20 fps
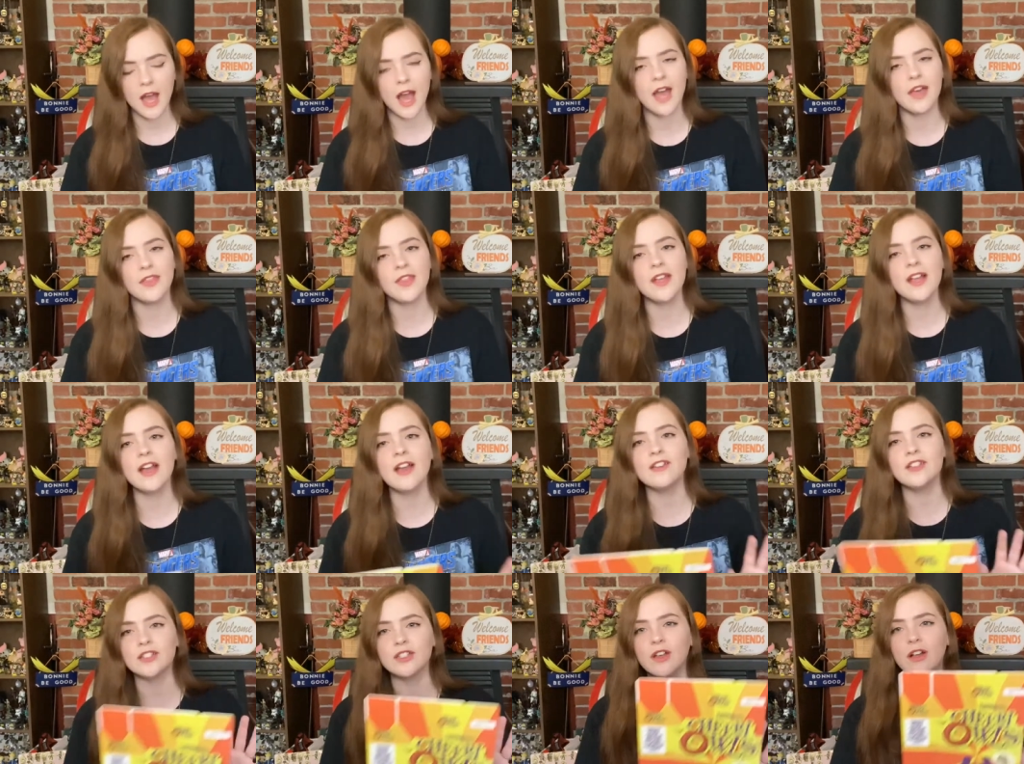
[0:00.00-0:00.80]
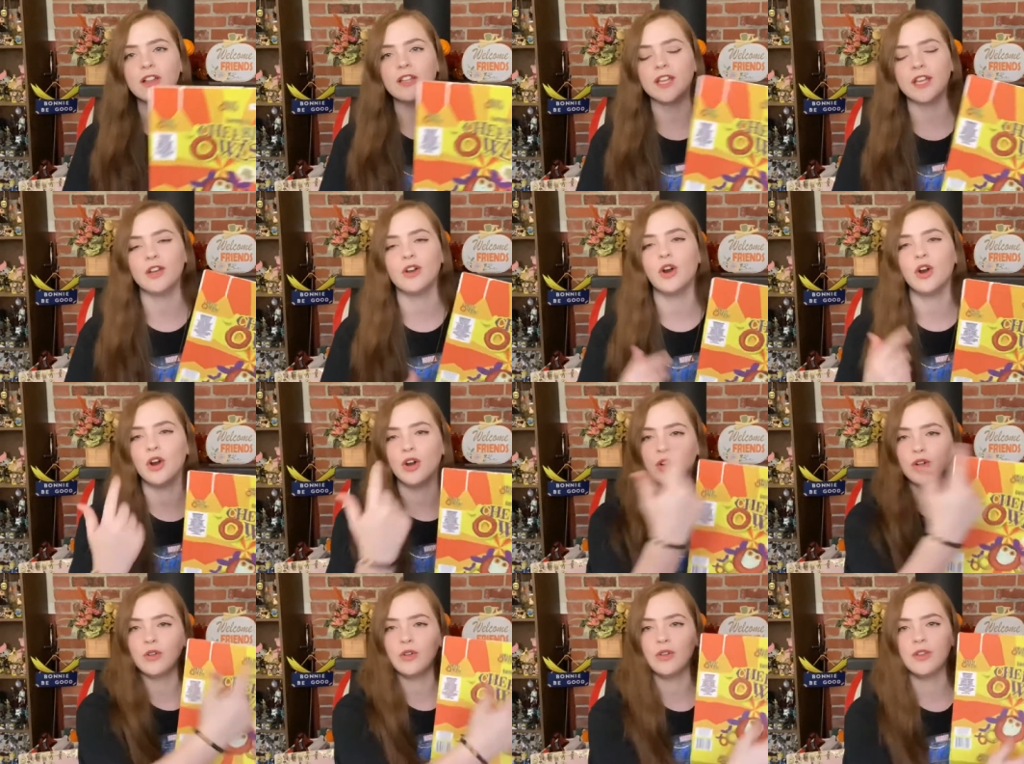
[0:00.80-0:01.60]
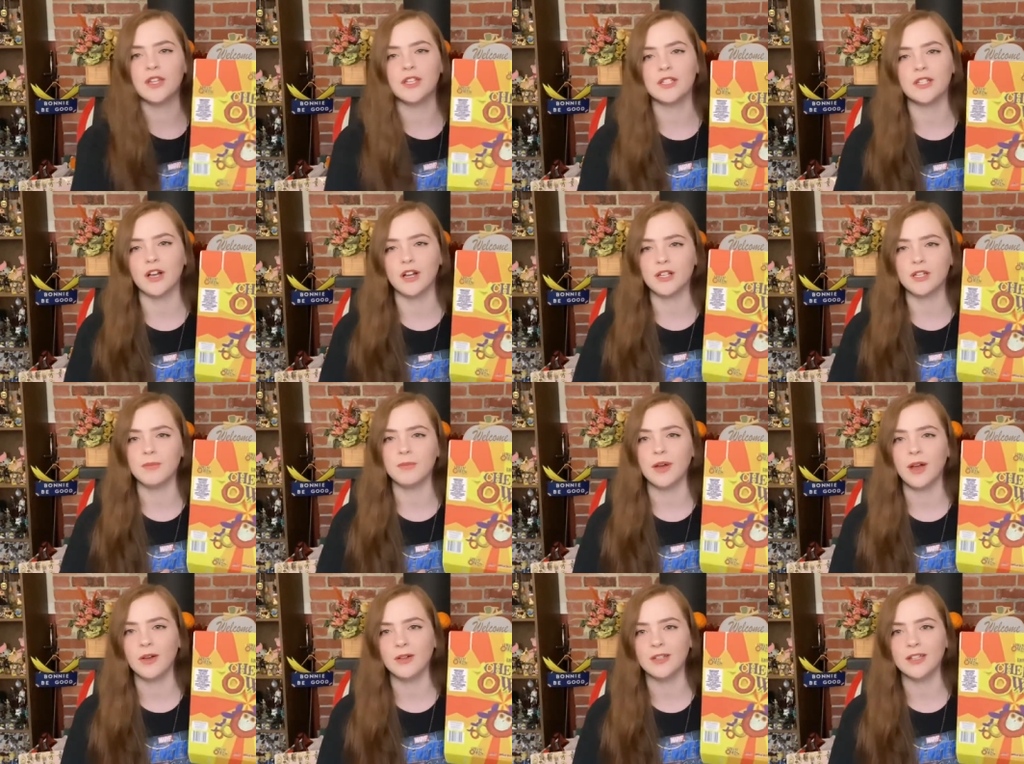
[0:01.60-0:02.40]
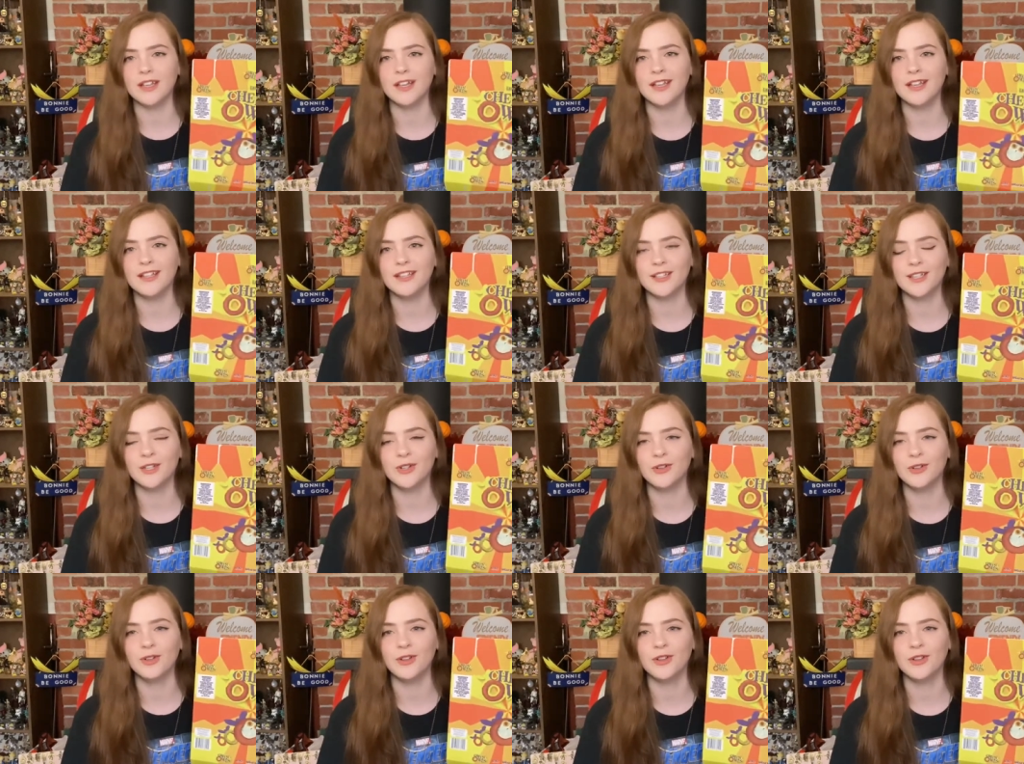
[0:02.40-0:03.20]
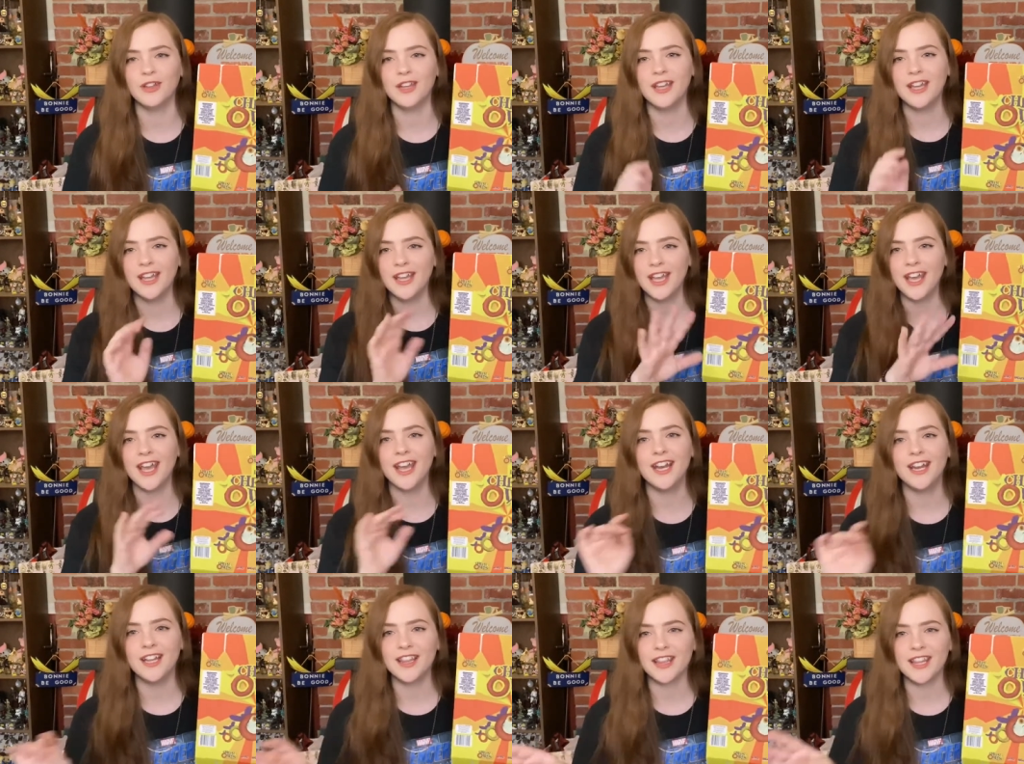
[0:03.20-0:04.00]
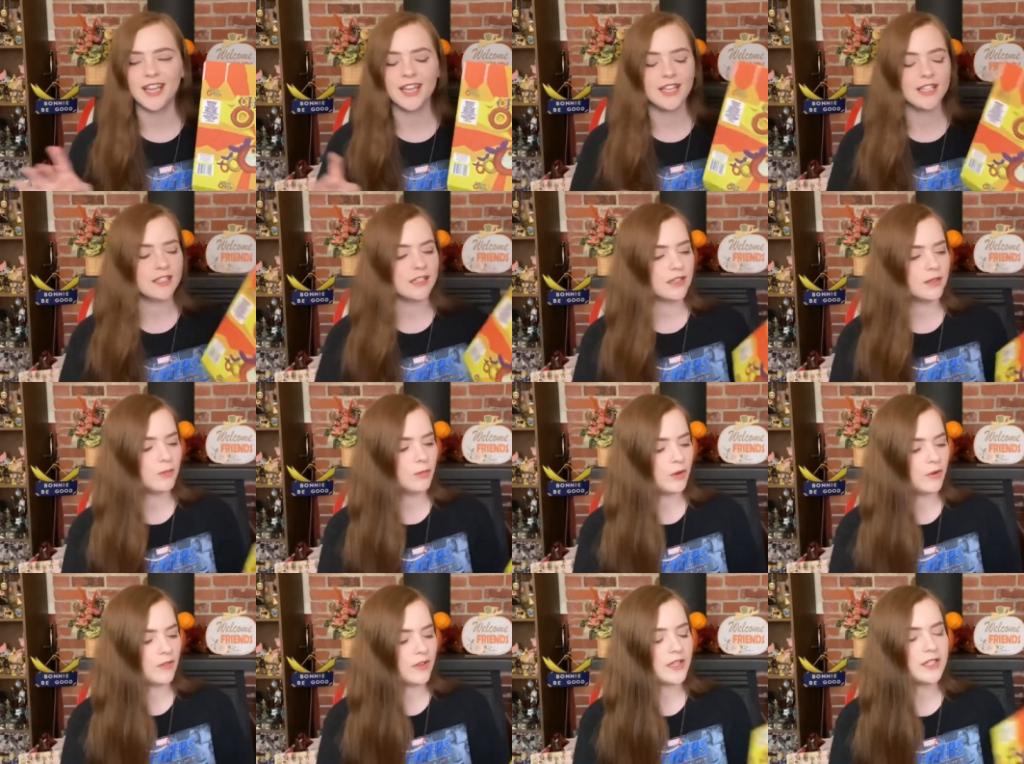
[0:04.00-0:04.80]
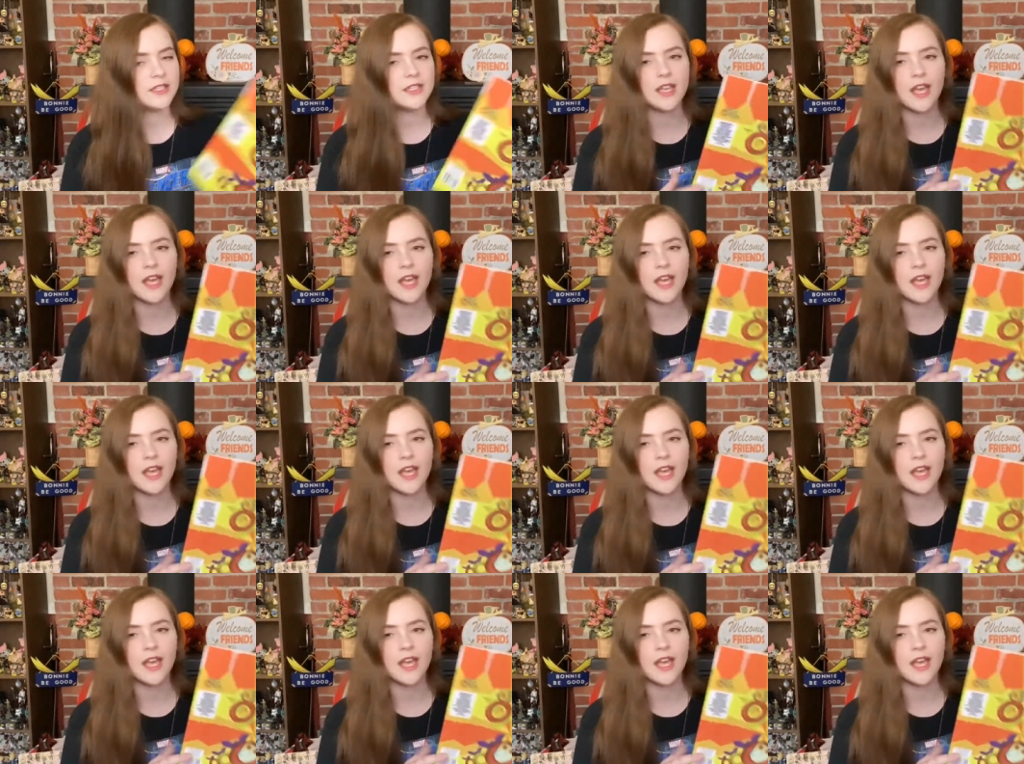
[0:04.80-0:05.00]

I think I saw like an article that talked about like little hidden things in the movies,